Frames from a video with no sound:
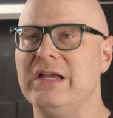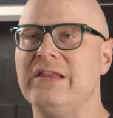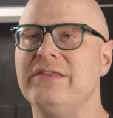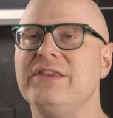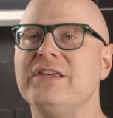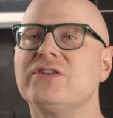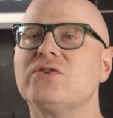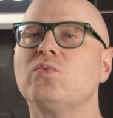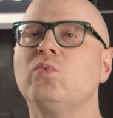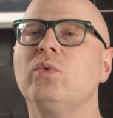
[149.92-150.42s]

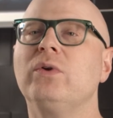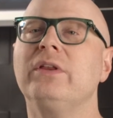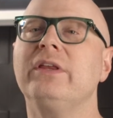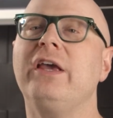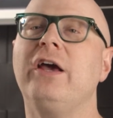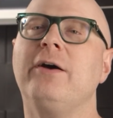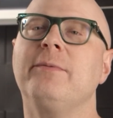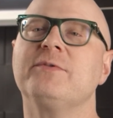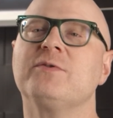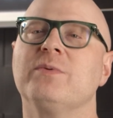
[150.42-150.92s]
This really
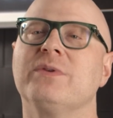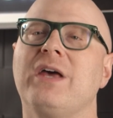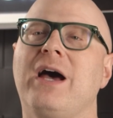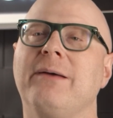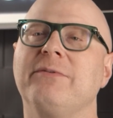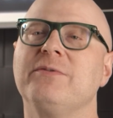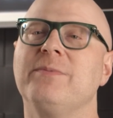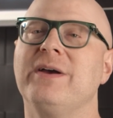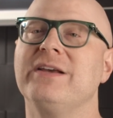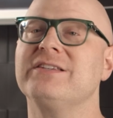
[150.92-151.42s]
helps with
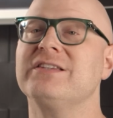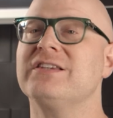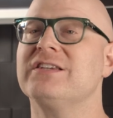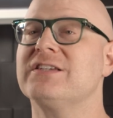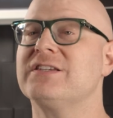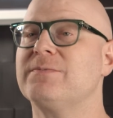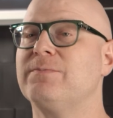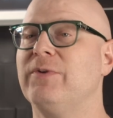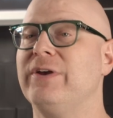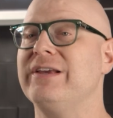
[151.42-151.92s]
optimizing
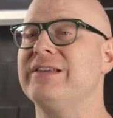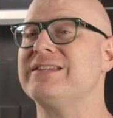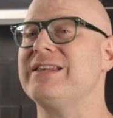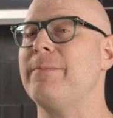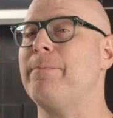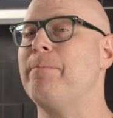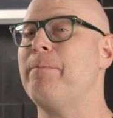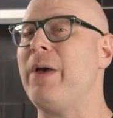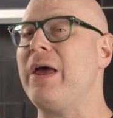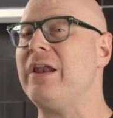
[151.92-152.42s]
displays
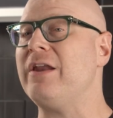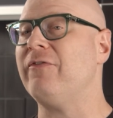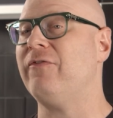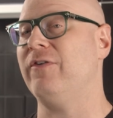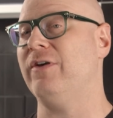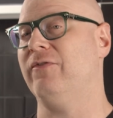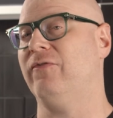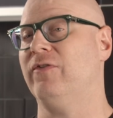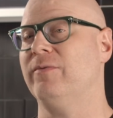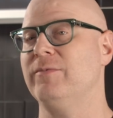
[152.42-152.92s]
that
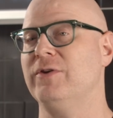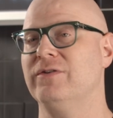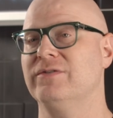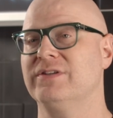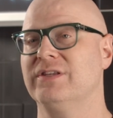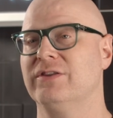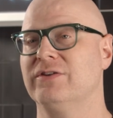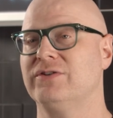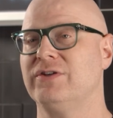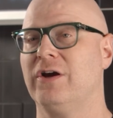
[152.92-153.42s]
benefit from
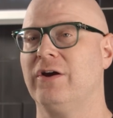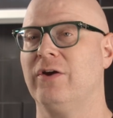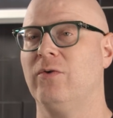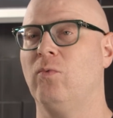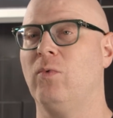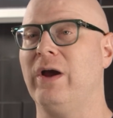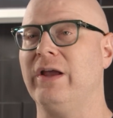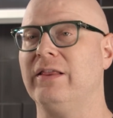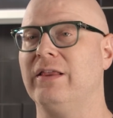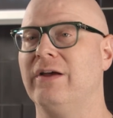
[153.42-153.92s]
using the target
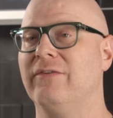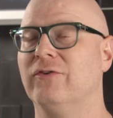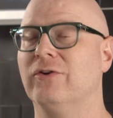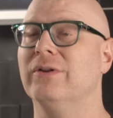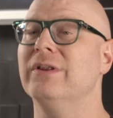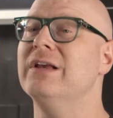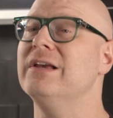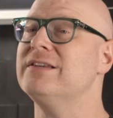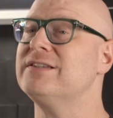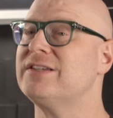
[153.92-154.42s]
white level,
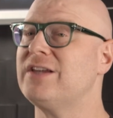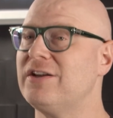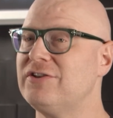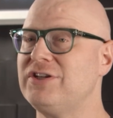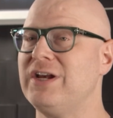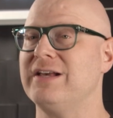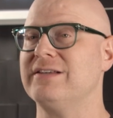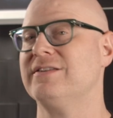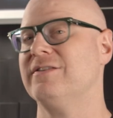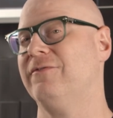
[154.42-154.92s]
such
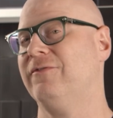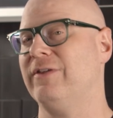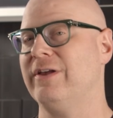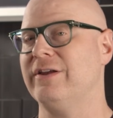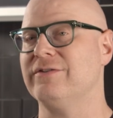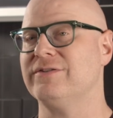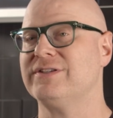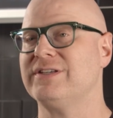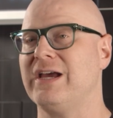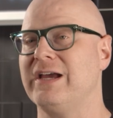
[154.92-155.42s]
as the
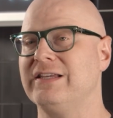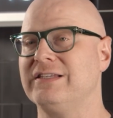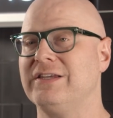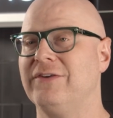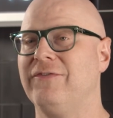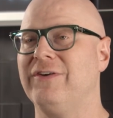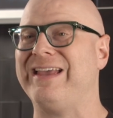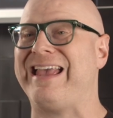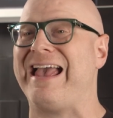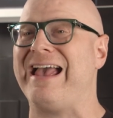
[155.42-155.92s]
Flanders
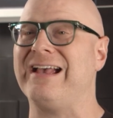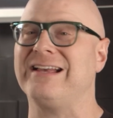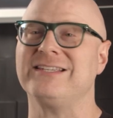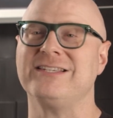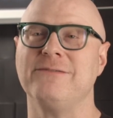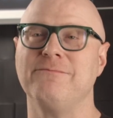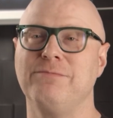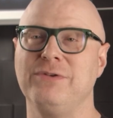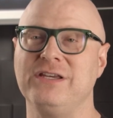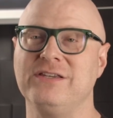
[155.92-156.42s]
Scientific
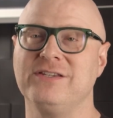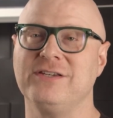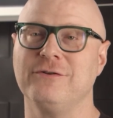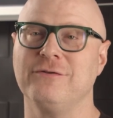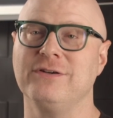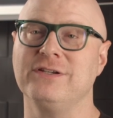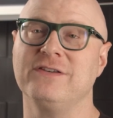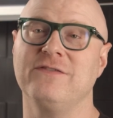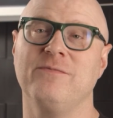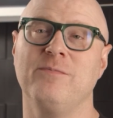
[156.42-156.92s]
XMP
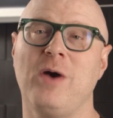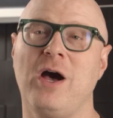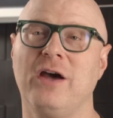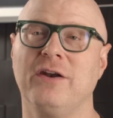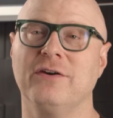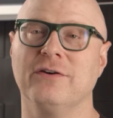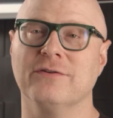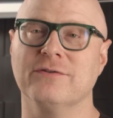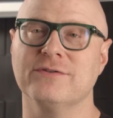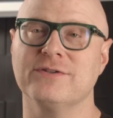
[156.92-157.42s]
series of
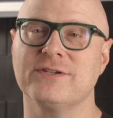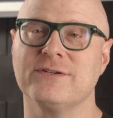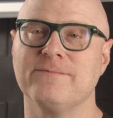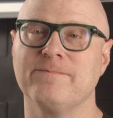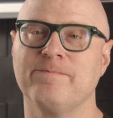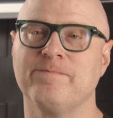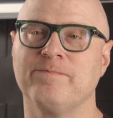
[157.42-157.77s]
monitors.